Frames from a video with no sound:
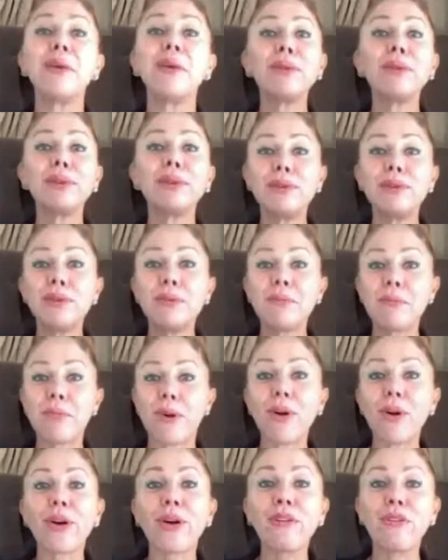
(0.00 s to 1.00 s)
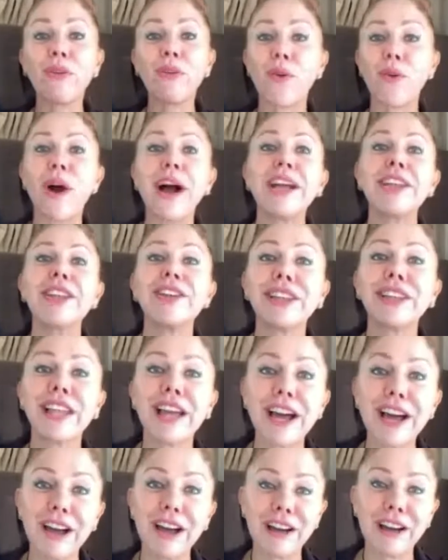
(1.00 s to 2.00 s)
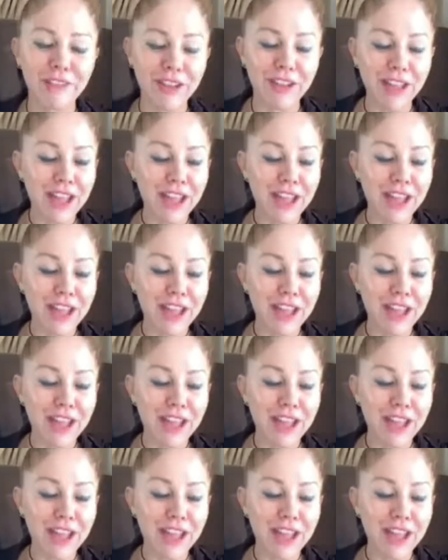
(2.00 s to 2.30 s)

will do more of what you love.